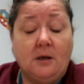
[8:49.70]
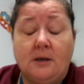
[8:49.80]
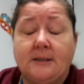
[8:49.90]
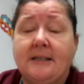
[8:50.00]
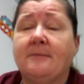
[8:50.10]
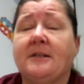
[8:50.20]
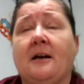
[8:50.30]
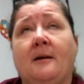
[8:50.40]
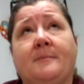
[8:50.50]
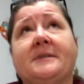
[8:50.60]

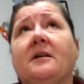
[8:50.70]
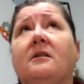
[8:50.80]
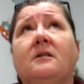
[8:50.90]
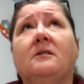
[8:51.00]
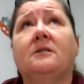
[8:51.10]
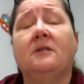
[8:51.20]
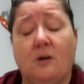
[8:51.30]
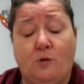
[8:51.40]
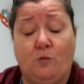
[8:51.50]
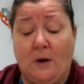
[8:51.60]
Sometimes.
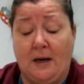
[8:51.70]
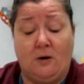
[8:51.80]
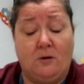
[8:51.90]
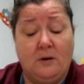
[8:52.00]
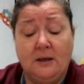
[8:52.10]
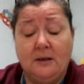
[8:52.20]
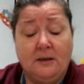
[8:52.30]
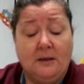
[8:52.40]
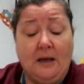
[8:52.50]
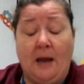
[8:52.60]
Oh, well,
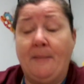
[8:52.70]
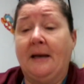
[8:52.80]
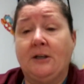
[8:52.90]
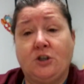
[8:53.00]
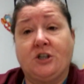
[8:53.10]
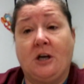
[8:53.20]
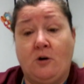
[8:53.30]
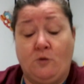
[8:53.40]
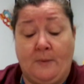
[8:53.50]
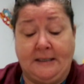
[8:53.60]
I managed to
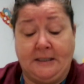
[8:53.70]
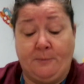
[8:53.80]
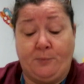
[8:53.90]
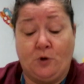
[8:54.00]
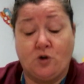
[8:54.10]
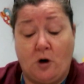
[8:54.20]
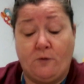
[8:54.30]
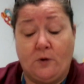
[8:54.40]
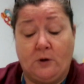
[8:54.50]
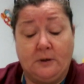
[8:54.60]
hold my temper.
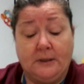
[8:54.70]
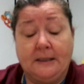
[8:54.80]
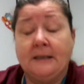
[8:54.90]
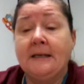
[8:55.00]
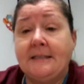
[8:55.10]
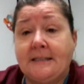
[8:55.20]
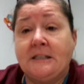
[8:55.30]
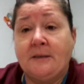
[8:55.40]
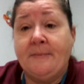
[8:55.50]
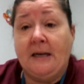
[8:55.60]
Drover, listen
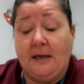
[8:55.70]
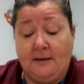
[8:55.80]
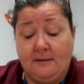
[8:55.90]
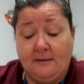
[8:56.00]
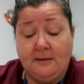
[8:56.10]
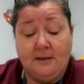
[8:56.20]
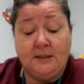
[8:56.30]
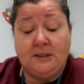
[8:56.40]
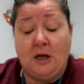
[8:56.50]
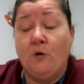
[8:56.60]
to me.
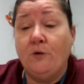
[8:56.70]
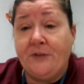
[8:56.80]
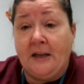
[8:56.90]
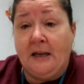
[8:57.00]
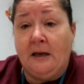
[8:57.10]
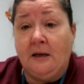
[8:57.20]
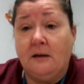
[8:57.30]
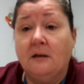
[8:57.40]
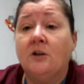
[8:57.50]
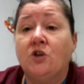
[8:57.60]
Don't think,
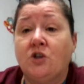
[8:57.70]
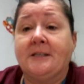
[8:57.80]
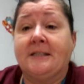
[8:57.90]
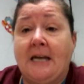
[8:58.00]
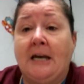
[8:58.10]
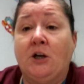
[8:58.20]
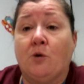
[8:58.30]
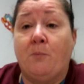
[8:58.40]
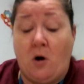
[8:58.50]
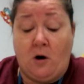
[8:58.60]
just say
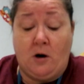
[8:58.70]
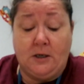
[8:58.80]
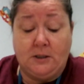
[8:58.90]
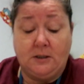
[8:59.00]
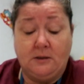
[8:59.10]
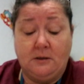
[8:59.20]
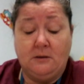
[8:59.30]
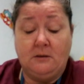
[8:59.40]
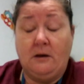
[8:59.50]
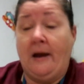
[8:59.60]
your part.
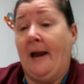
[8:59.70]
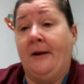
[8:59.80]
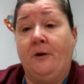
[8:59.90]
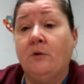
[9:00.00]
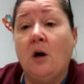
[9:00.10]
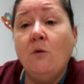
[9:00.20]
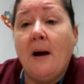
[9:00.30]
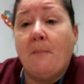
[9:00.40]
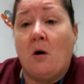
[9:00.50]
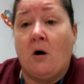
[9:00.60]
I don't know
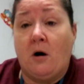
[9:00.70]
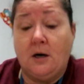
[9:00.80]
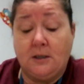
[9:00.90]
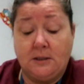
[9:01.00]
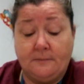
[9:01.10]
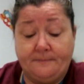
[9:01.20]
my part.